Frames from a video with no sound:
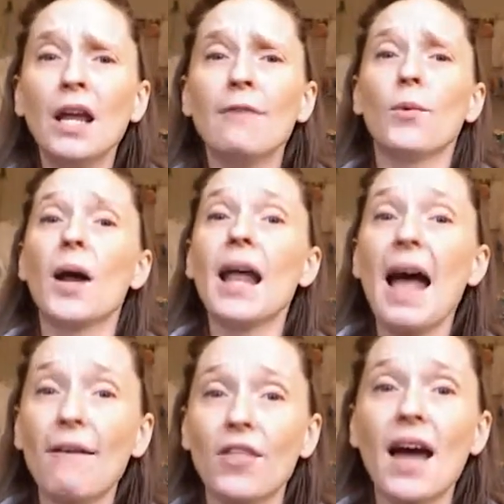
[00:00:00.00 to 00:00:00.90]
If you want to
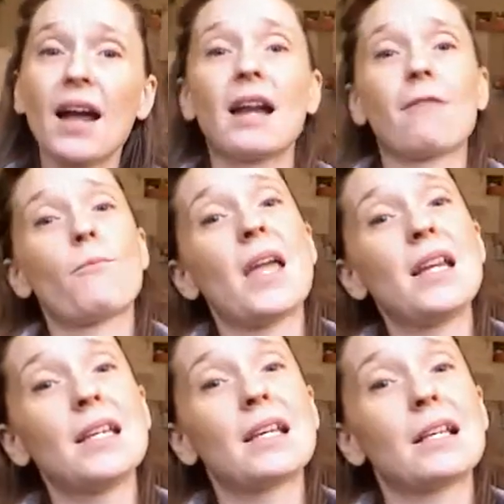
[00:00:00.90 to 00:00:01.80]
have that kind of
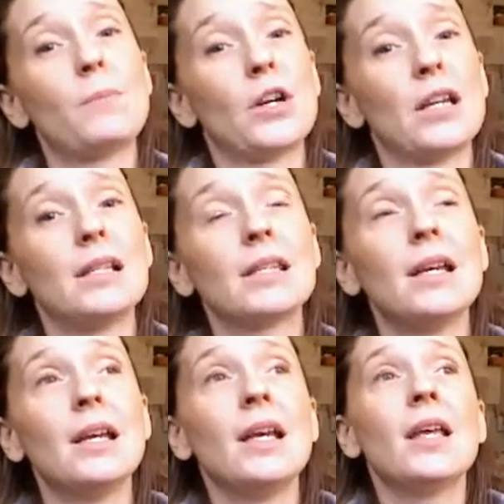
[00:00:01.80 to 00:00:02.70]
painting experience,
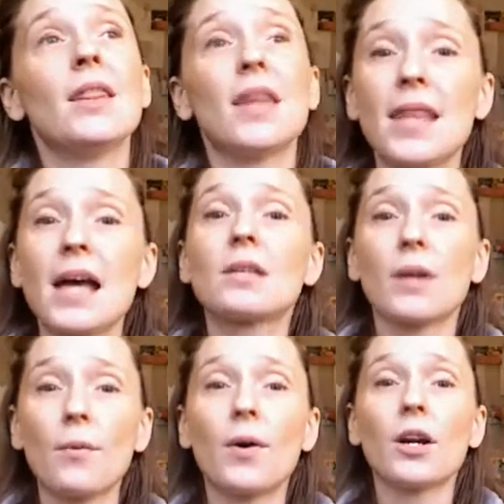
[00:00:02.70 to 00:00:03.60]
then that's what
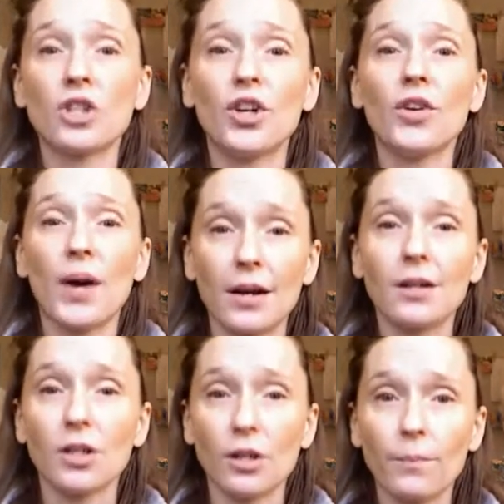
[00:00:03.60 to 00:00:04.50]
I want to show you how to
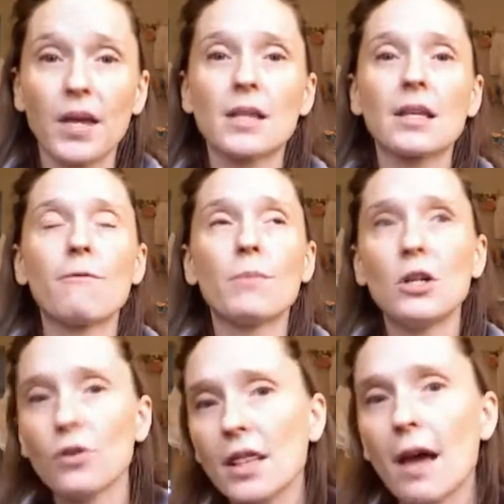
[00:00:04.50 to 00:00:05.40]
do, because I've been
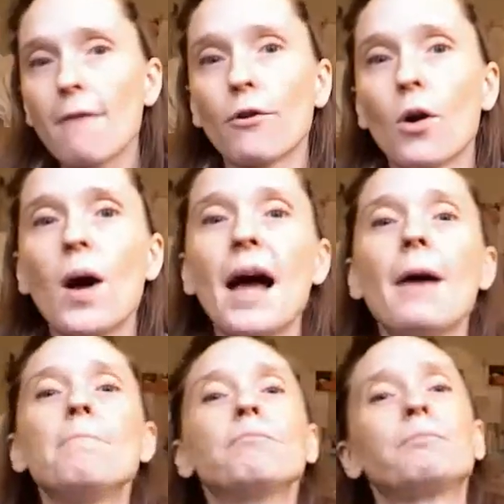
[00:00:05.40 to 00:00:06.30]
doing that for a
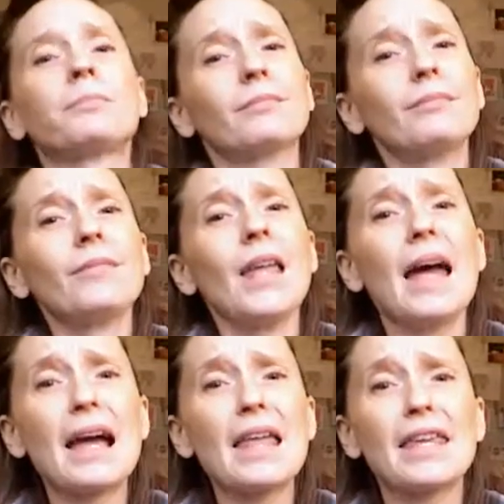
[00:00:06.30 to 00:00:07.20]
while, and
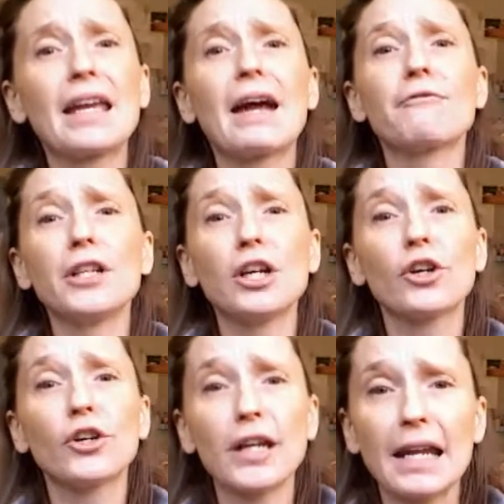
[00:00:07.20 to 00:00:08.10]
I think I've really
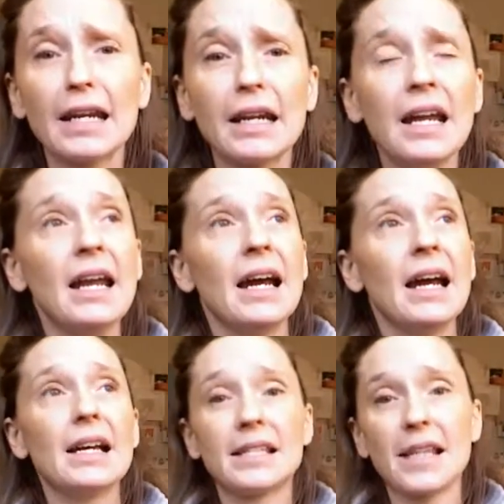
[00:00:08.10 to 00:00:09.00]
created
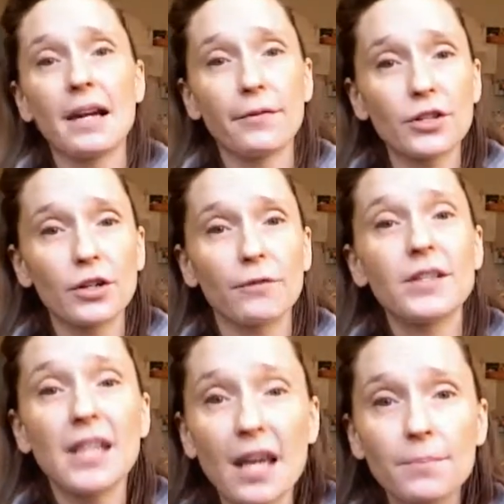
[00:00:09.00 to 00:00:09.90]
a set of sort of
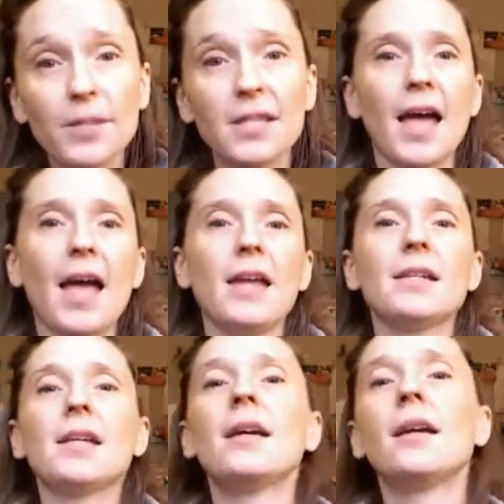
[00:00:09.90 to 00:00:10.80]
tips
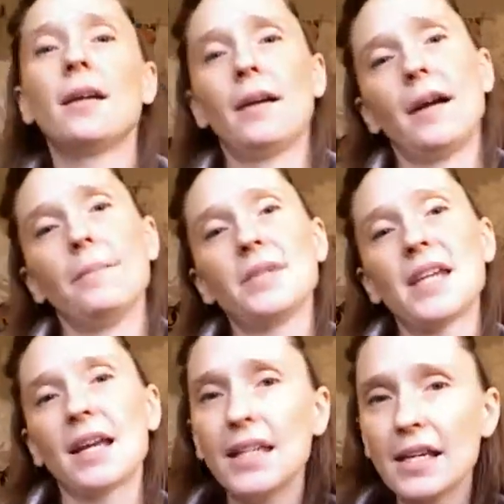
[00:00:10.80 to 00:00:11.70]
and
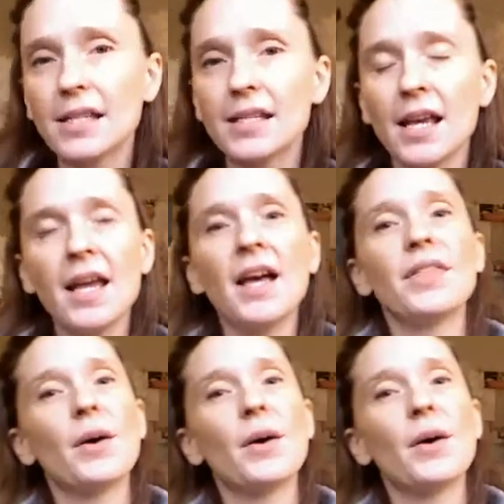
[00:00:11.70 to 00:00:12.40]
techniques that will